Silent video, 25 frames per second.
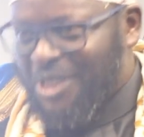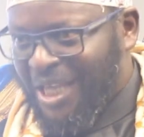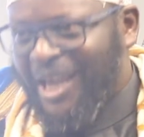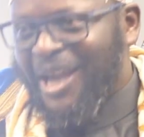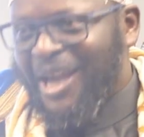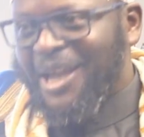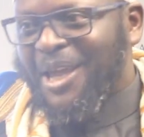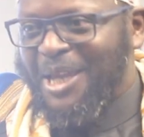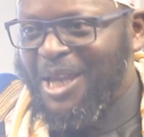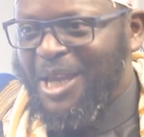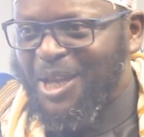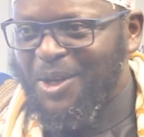the
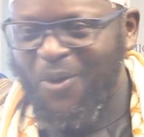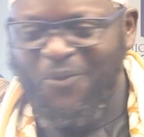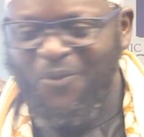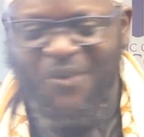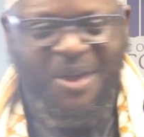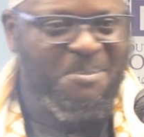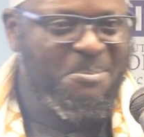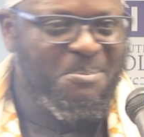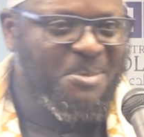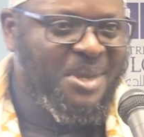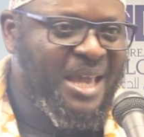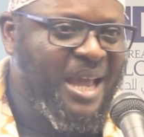yaqeen of
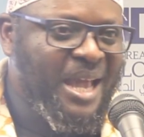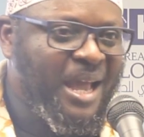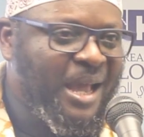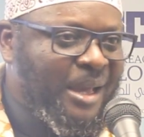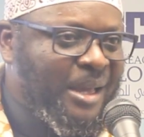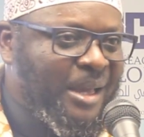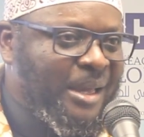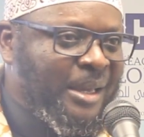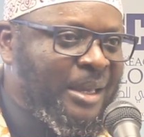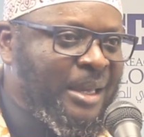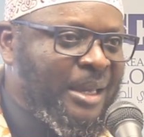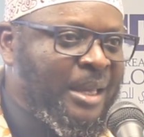
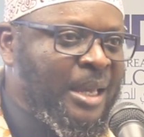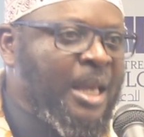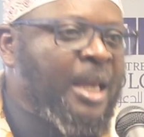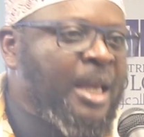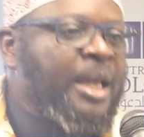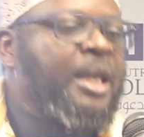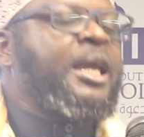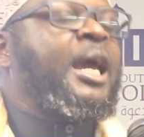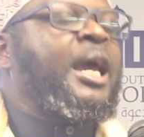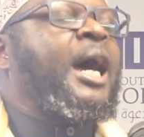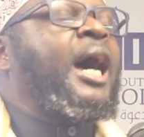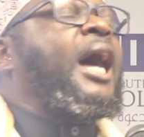Anbiya.
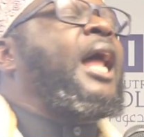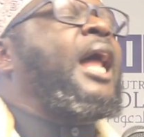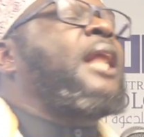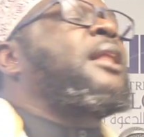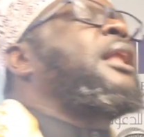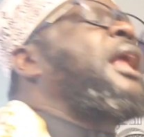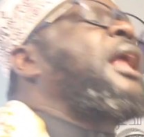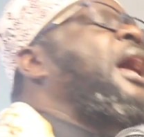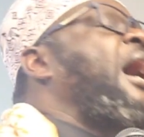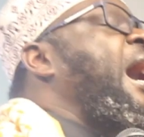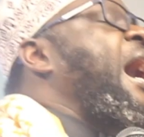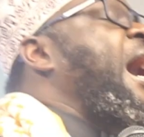Ya
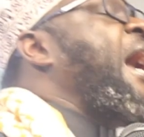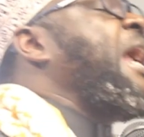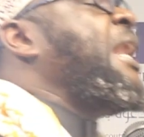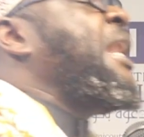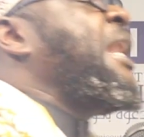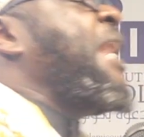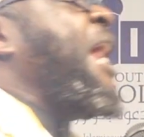Allah, I